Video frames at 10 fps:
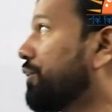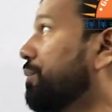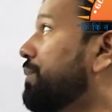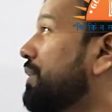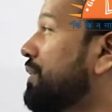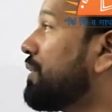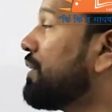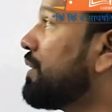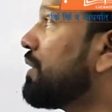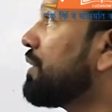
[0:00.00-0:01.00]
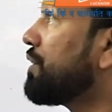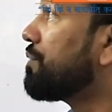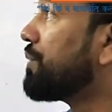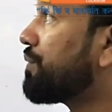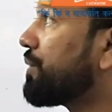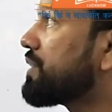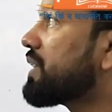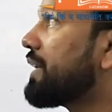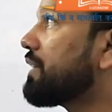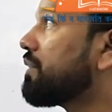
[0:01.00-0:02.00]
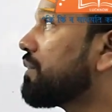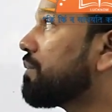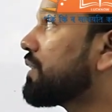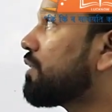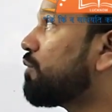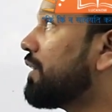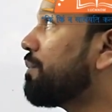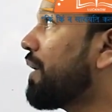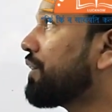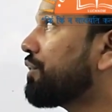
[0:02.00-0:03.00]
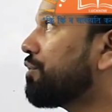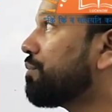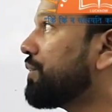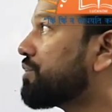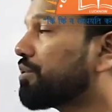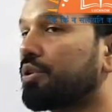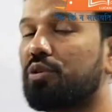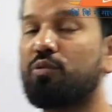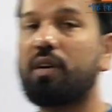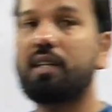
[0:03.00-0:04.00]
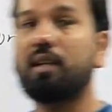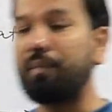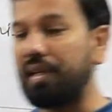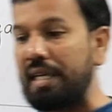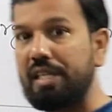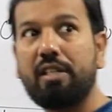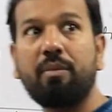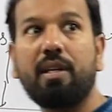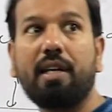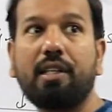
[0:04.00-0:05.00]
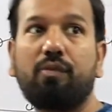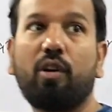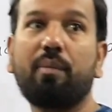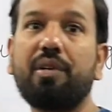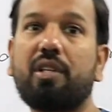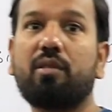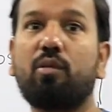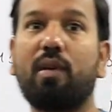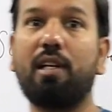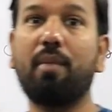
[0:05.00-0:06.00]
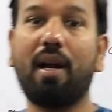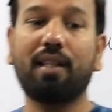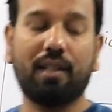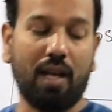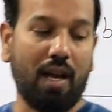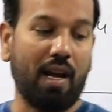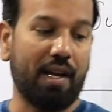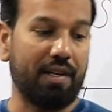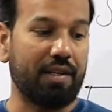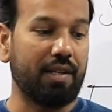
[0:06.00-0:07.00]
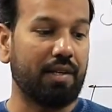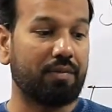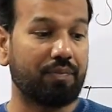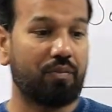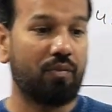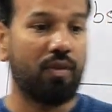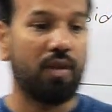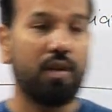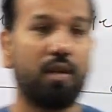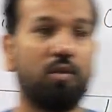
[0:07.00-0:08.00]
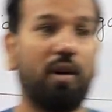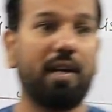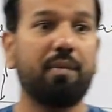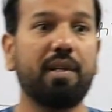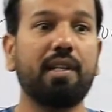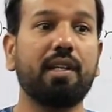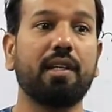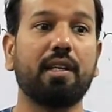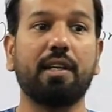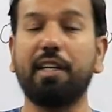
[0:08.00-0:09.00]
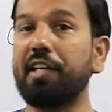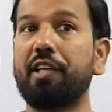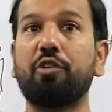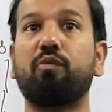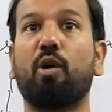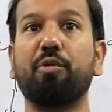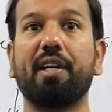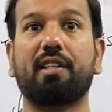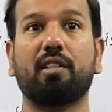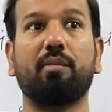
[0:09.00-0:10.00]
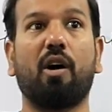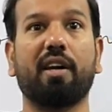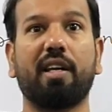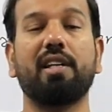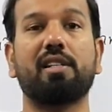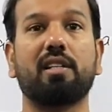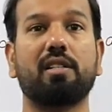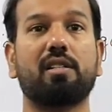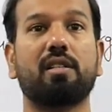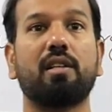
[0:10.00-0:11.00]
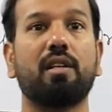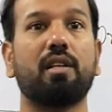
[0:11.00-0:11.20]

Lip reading: Group. Before starting with the World Bank Group, we should know what are the main reason behind the formation of the World Bank and why we needed to founded some organizations